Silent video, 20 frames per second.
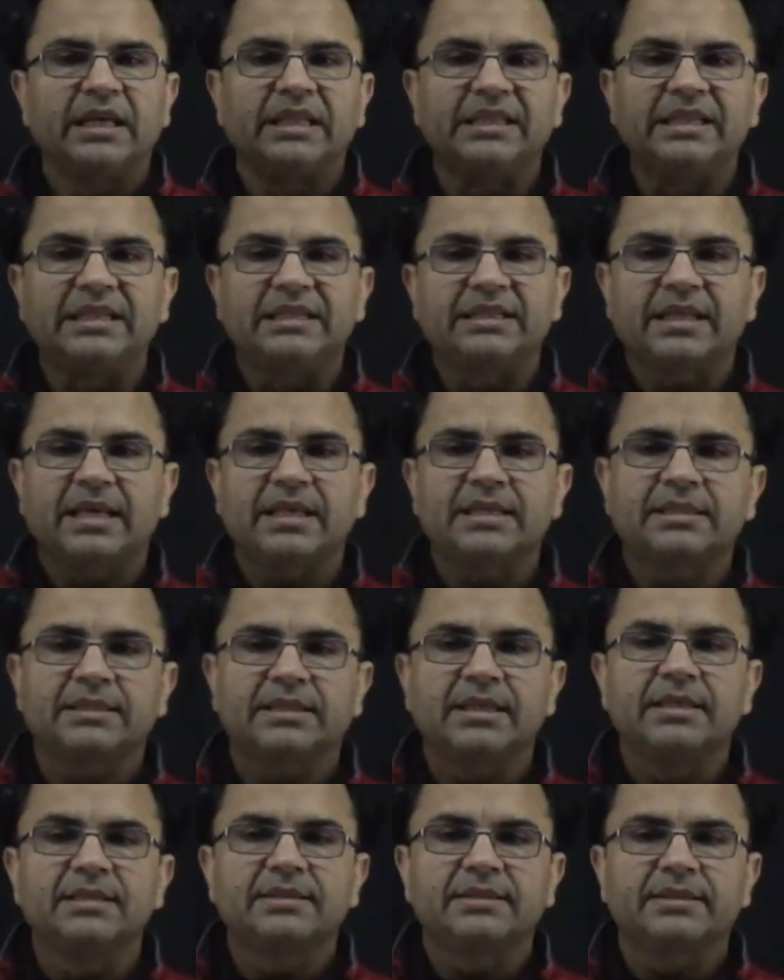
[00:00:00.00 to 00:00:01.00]
the test
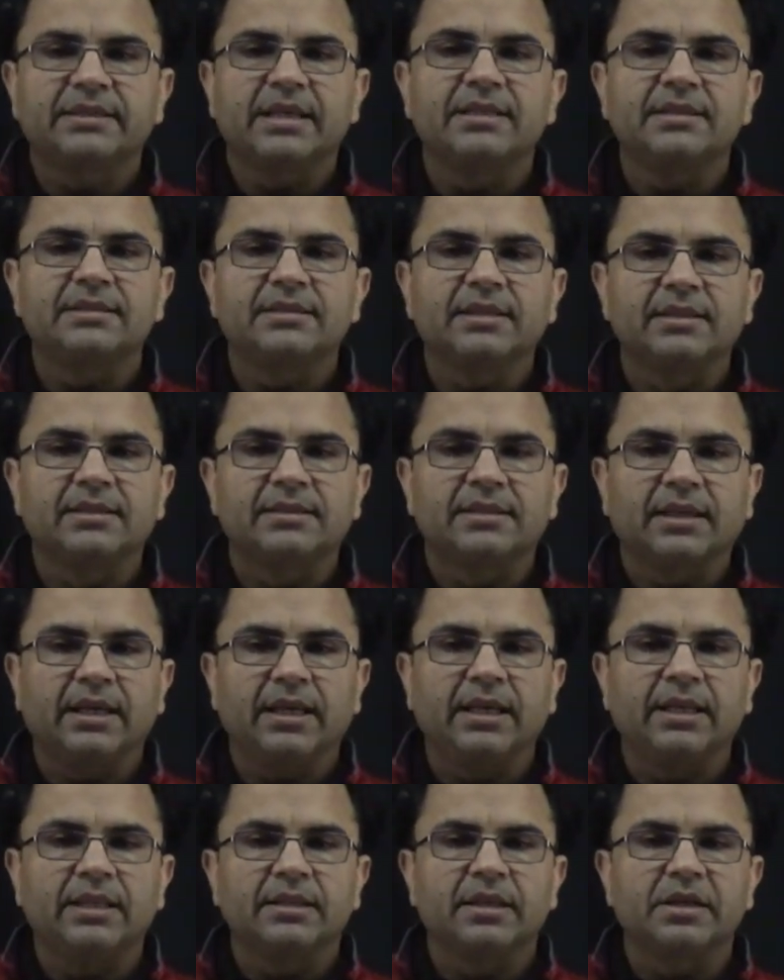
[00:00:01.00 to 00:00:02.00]
instances
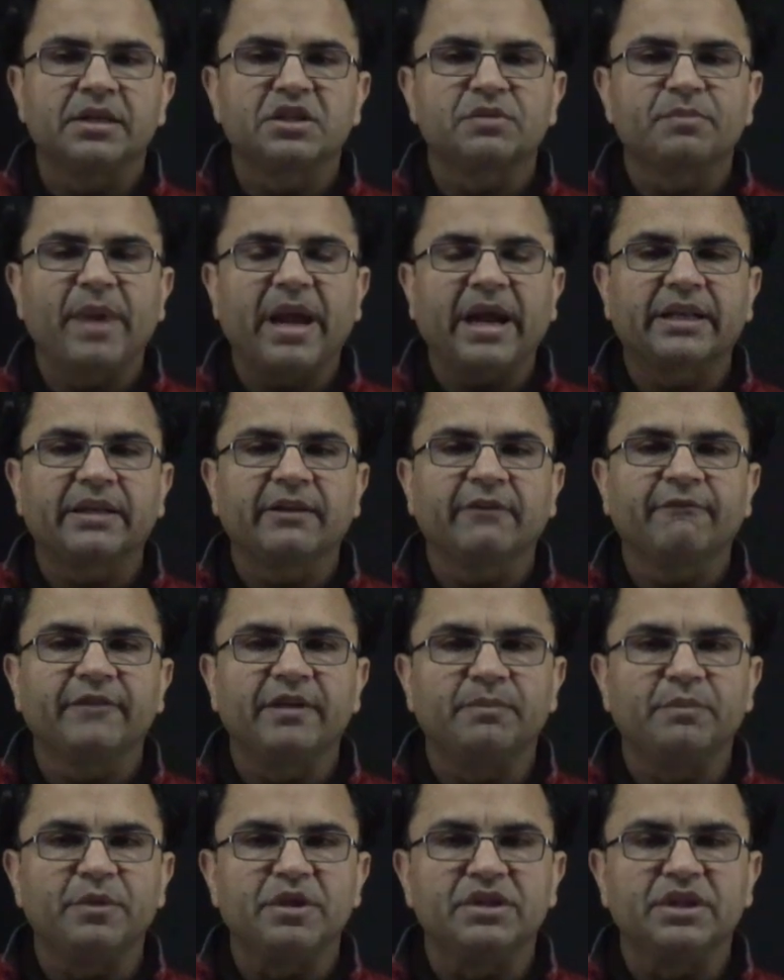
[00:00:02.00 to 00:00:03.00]
in the respective
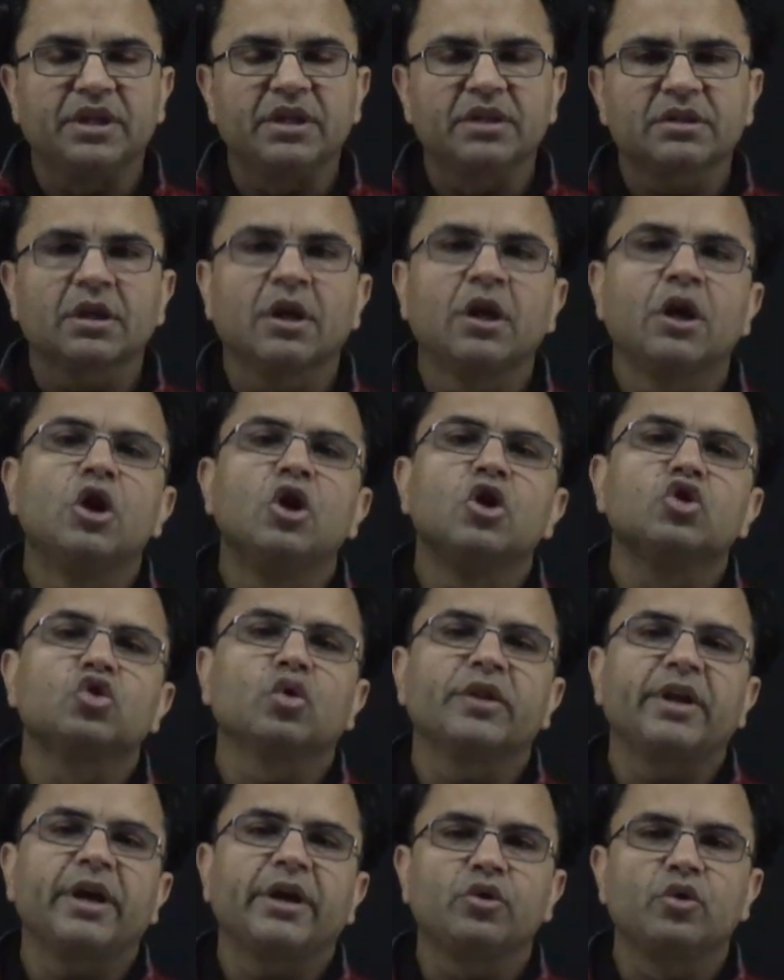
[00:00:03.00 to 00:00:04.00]
VPCs
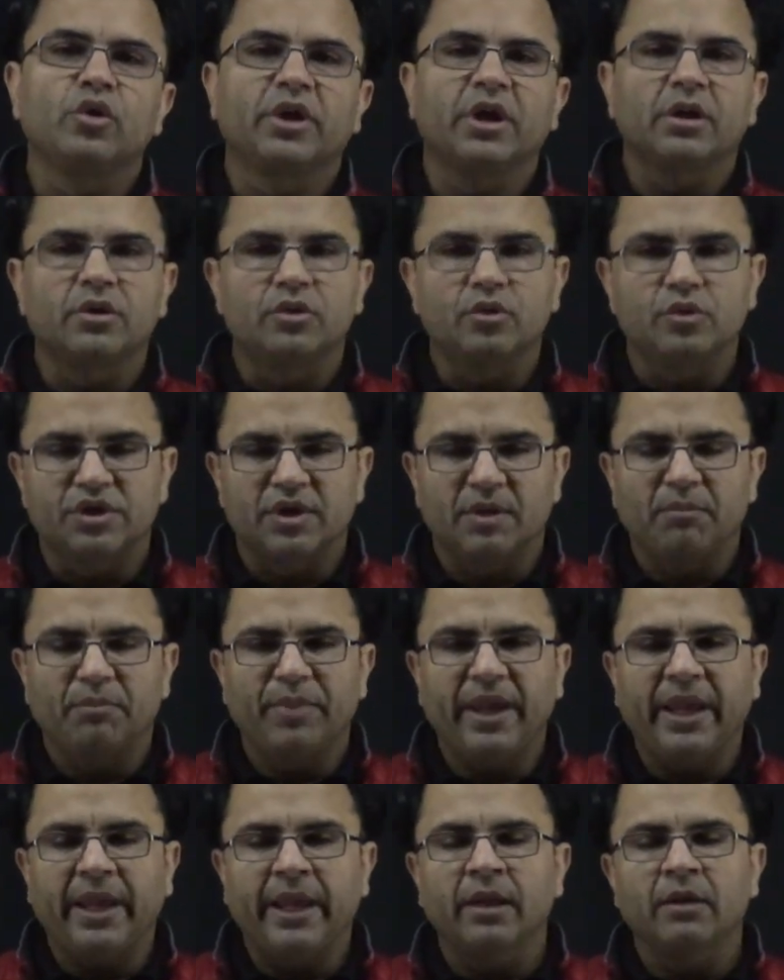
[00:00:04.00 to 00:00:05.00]
so that you can do some
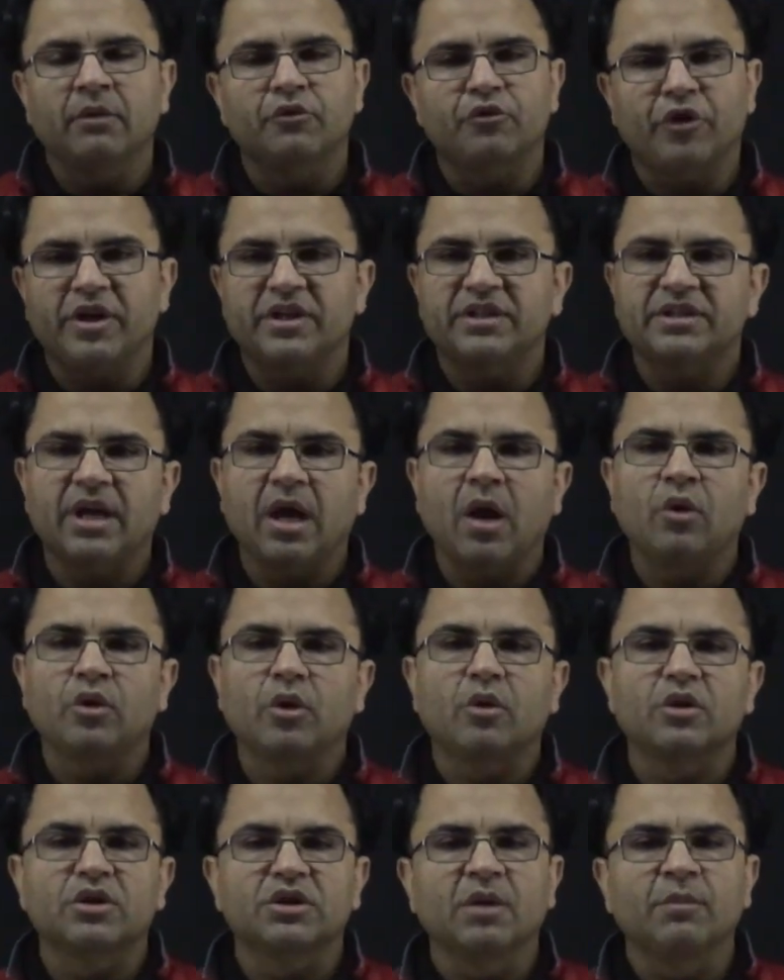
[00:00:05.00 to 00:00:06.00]
ping, traceroute,
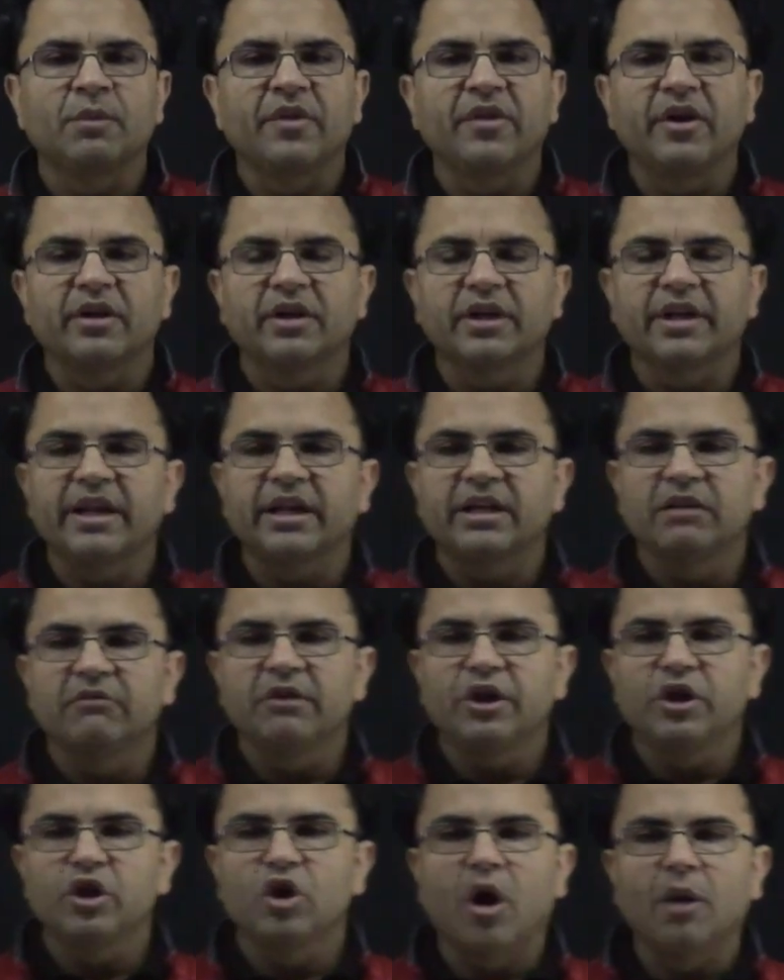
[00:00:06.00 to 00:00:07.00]
or some other
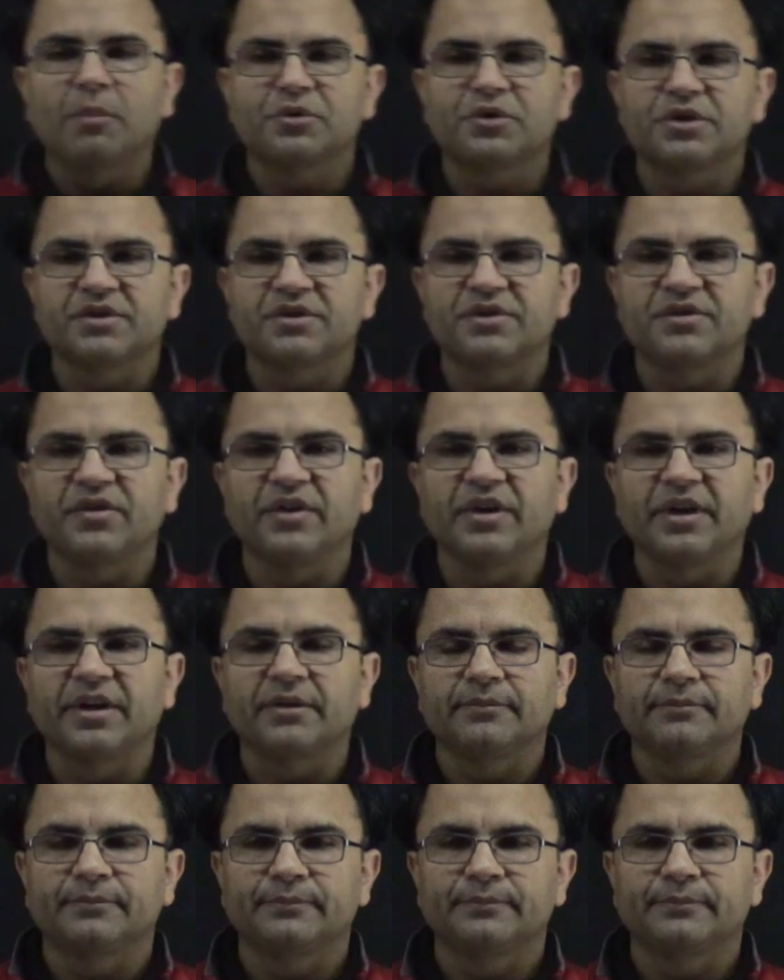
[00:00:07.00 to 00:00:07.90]
connectivity options there.